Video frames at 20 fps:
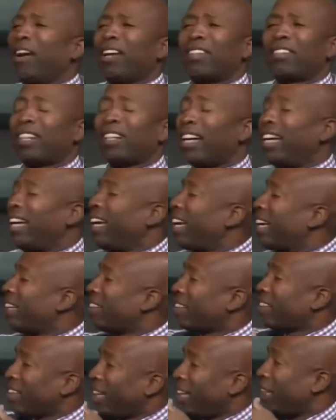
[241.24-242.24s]
then all of a
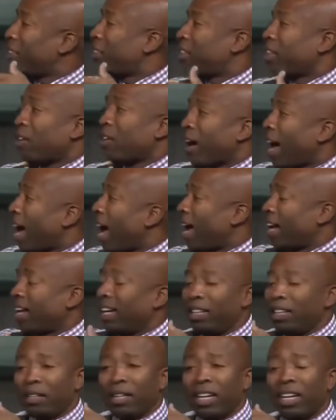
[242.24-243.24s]
sudden, he's still
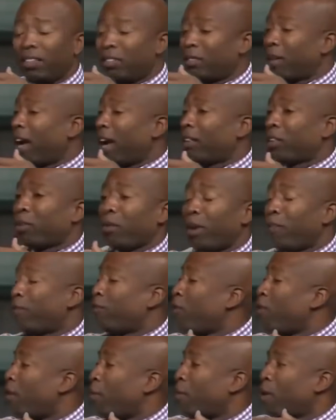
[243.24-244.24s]
hot. He hits
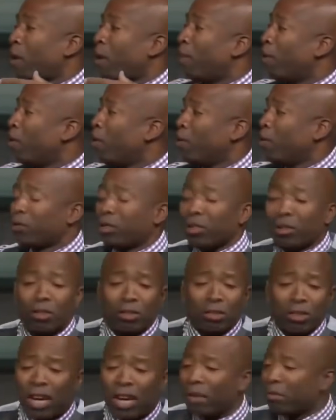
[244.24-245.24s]
like three or four more.
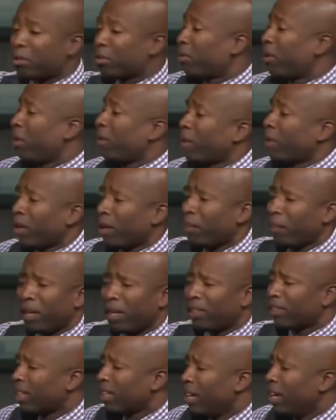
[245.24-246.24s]
Boom. So Scram
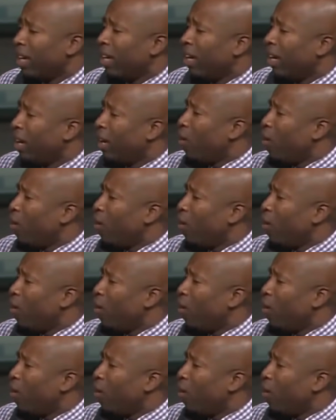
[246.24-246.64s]
screaming on the bench,